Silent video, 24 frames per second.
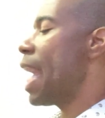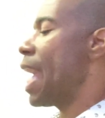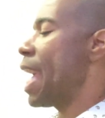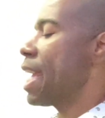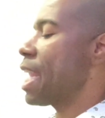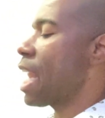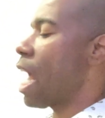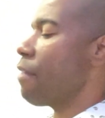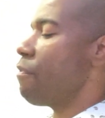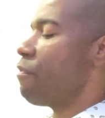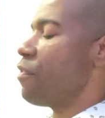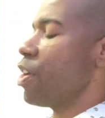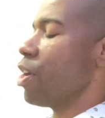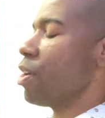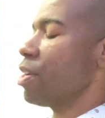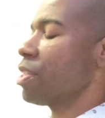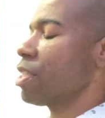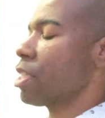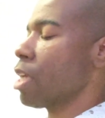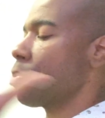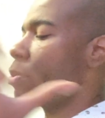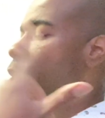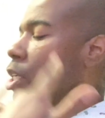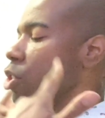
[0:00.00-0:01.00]
And I feel, and
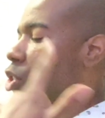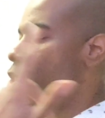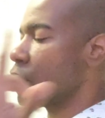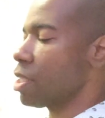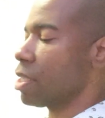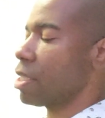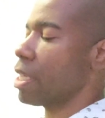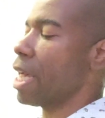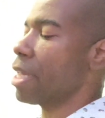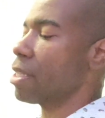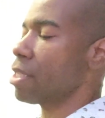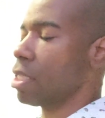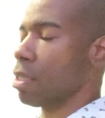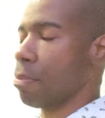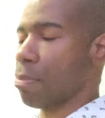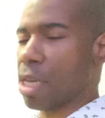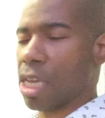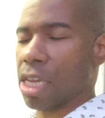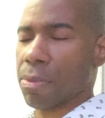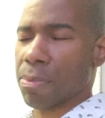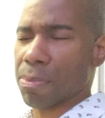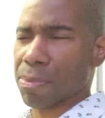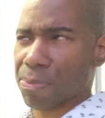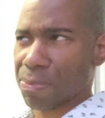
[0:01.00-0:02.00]
something just said to
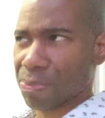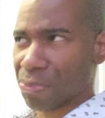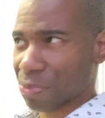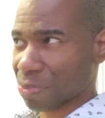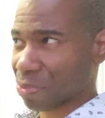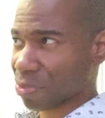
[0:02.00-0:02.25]
me